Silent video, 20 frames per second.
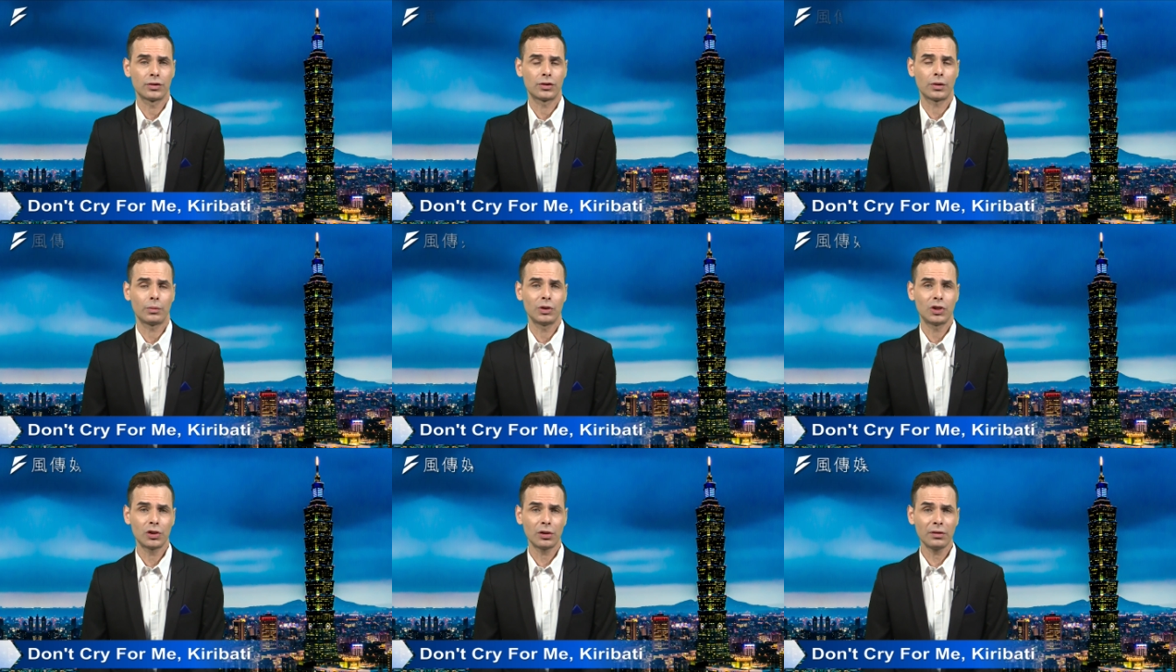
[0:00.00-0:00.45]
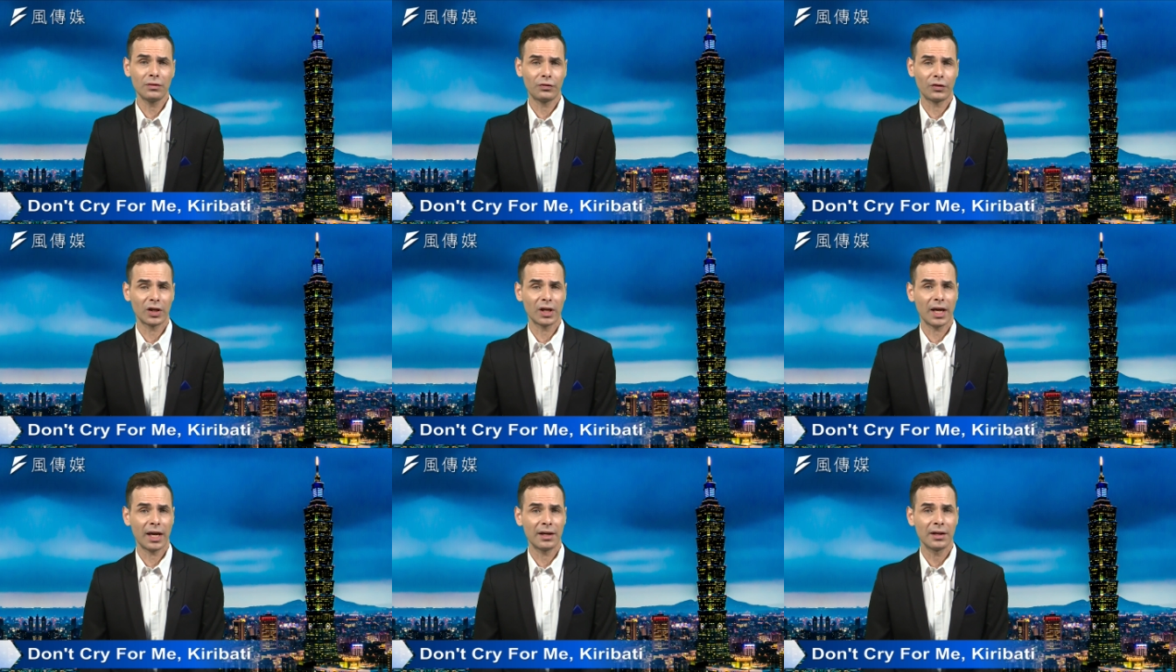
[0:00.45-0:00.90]
So we shouldn't
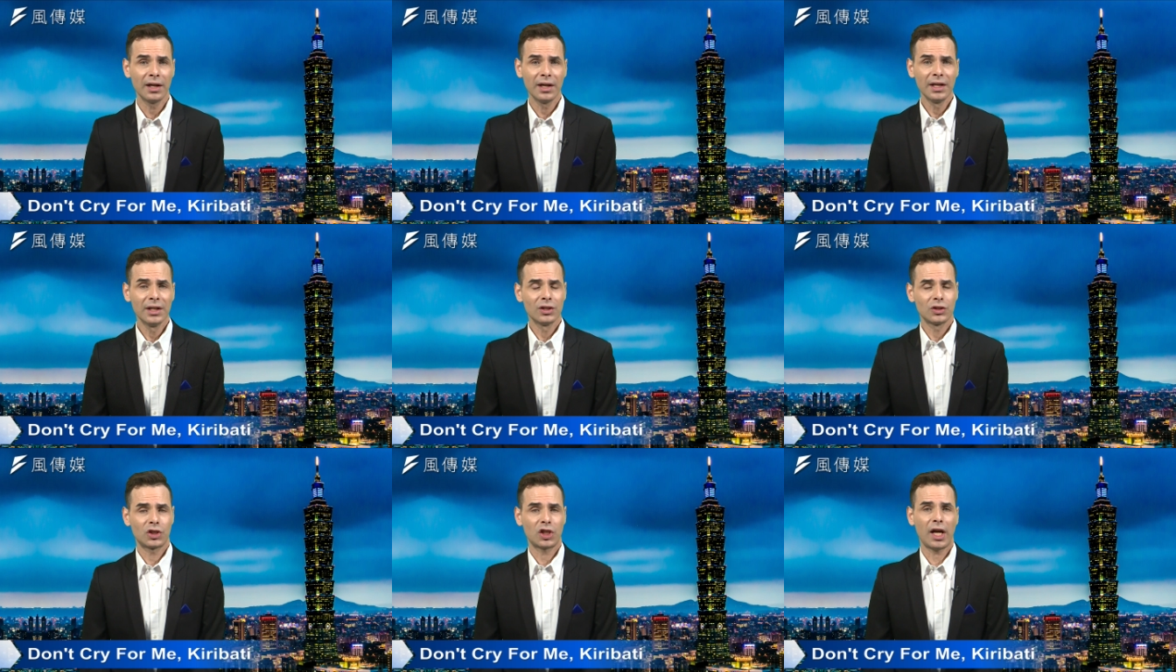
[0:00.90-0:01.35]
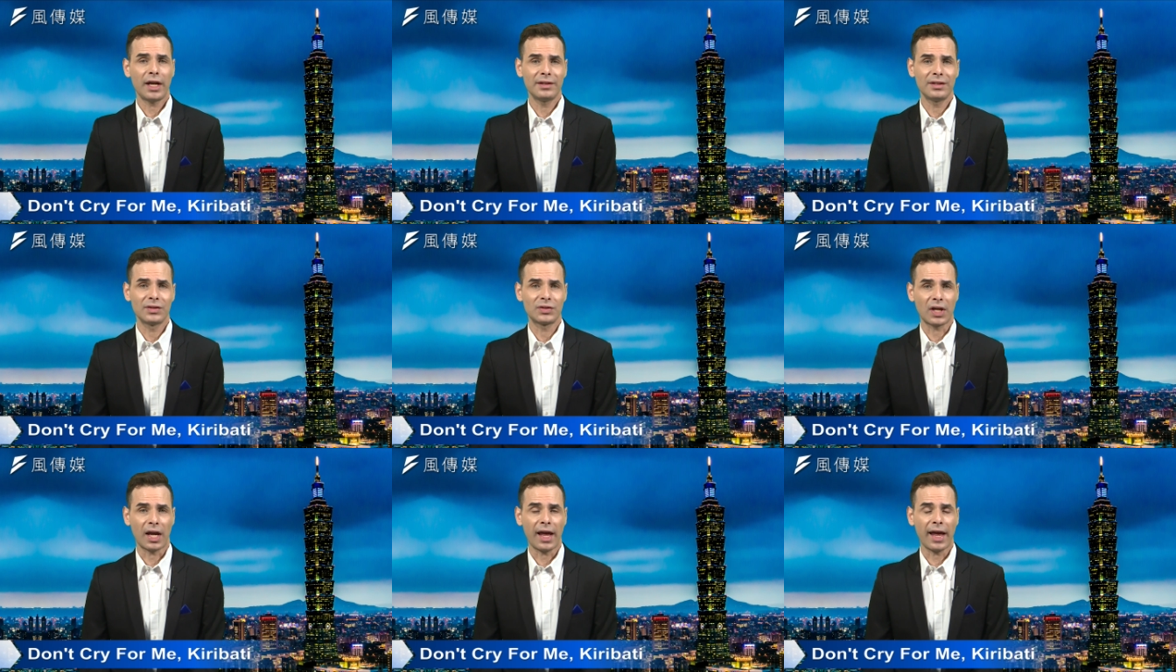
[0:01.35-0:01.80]
forget
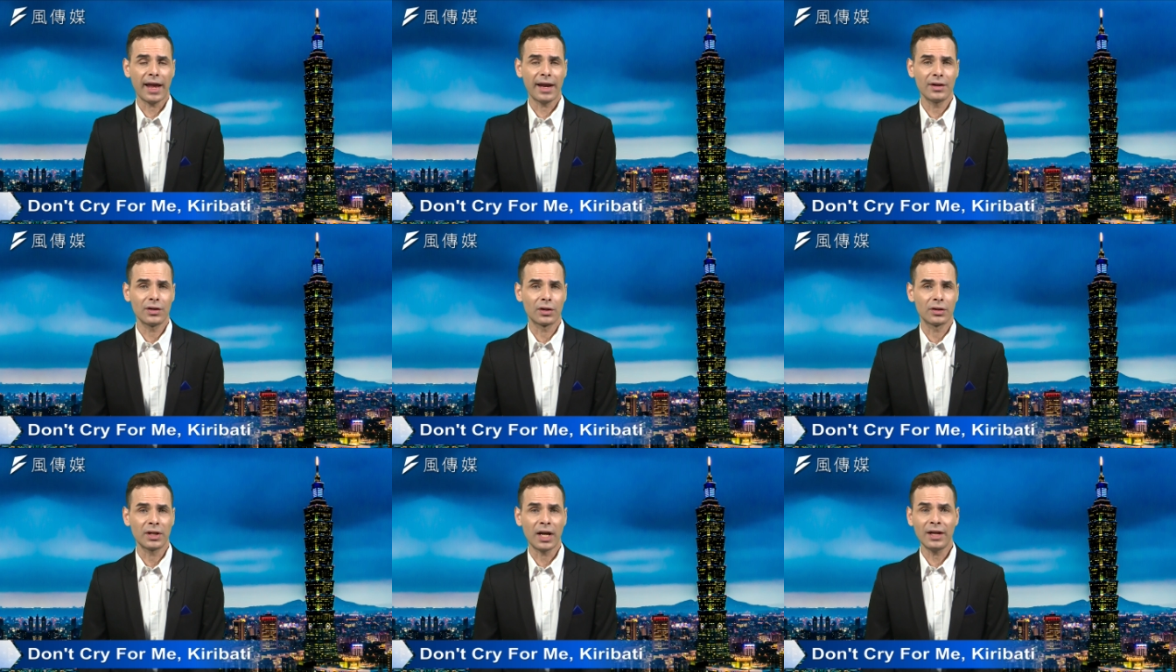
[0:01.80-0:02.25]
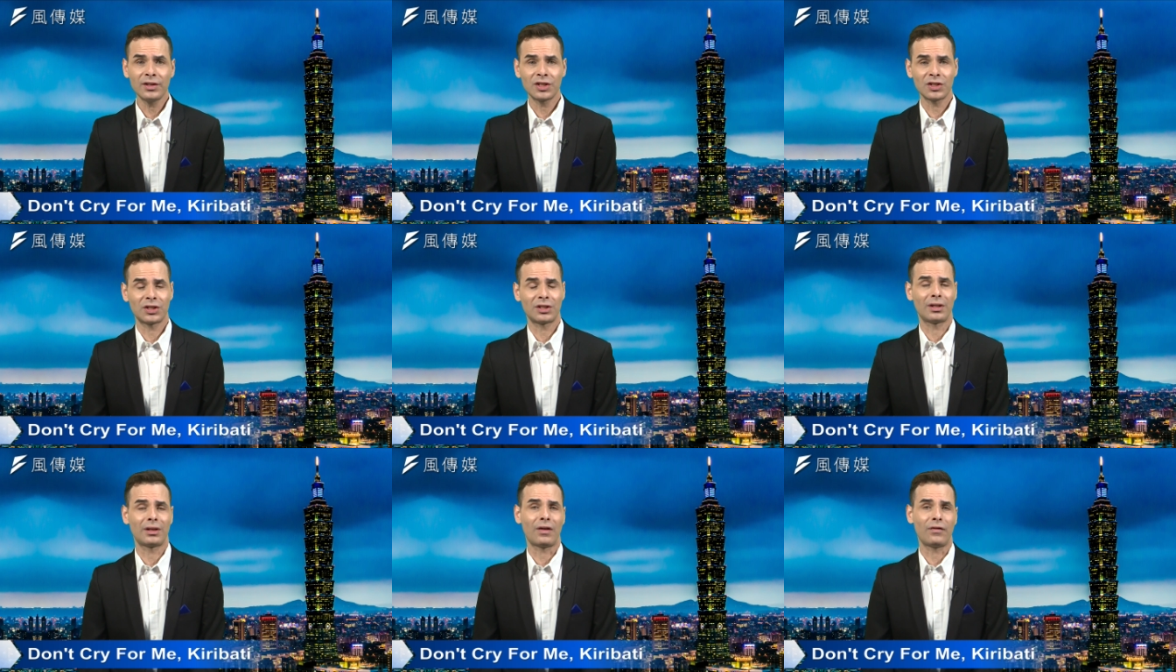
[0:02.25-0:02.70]
China's anger, not
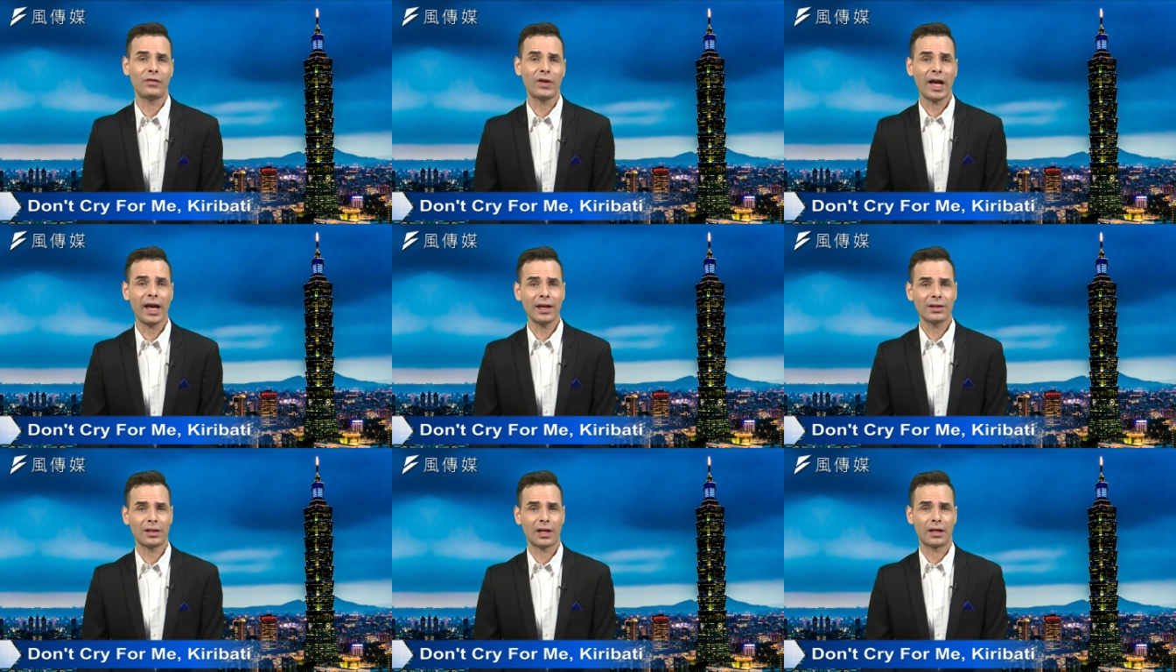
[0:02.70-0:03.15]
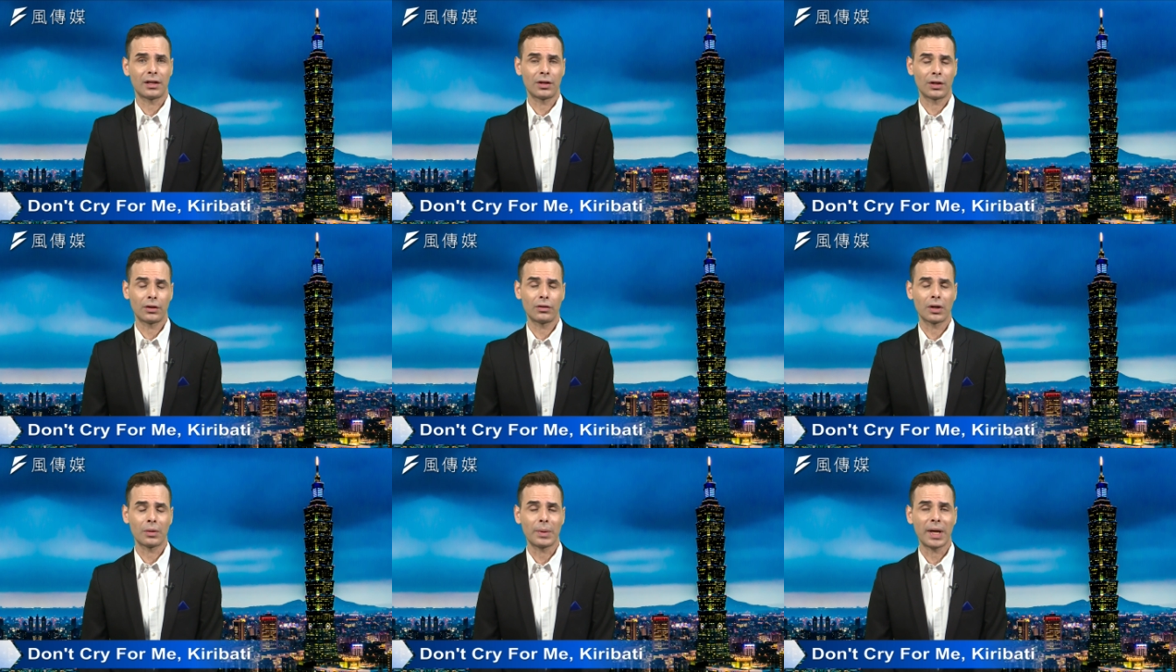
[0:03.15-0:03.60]
just at the fact that
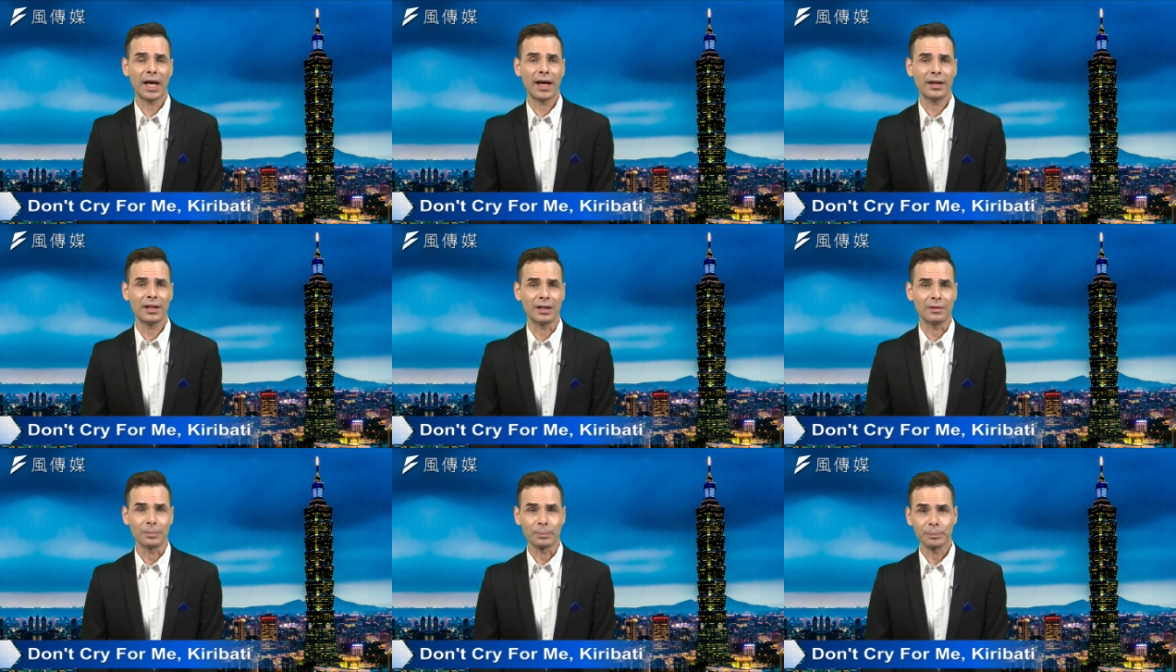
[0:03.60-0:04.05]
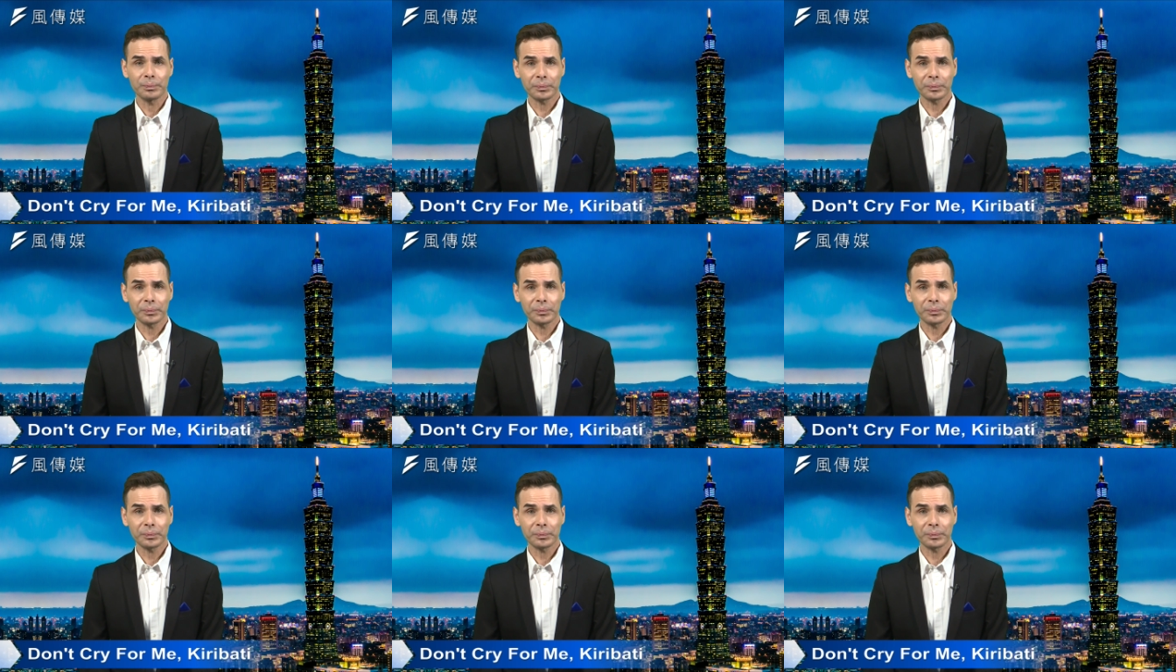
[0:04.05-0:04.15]
Kiribati